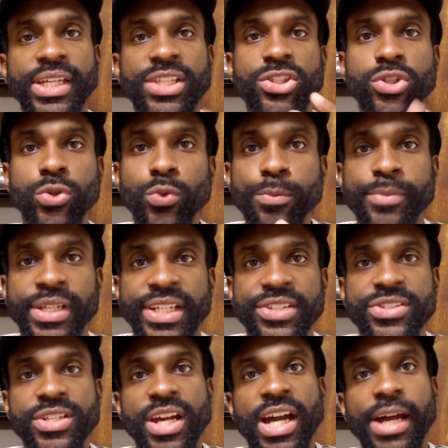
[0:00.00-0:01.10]
In two
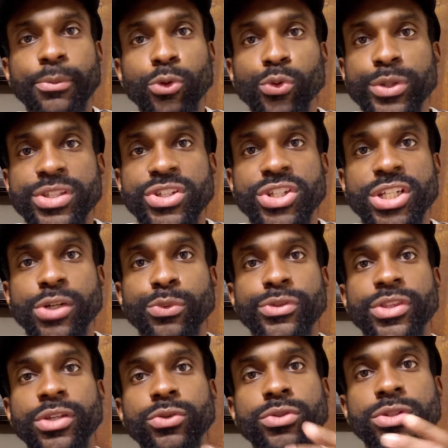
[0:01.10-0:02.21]
minutes, I'm going to share
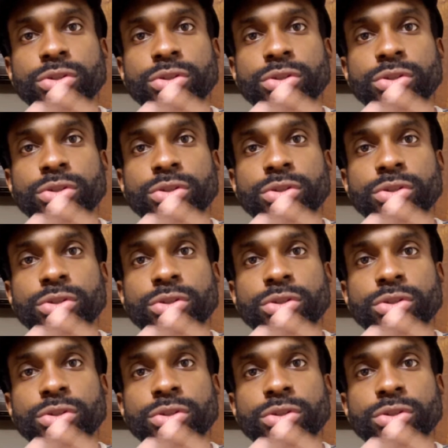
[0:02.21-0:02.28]
with you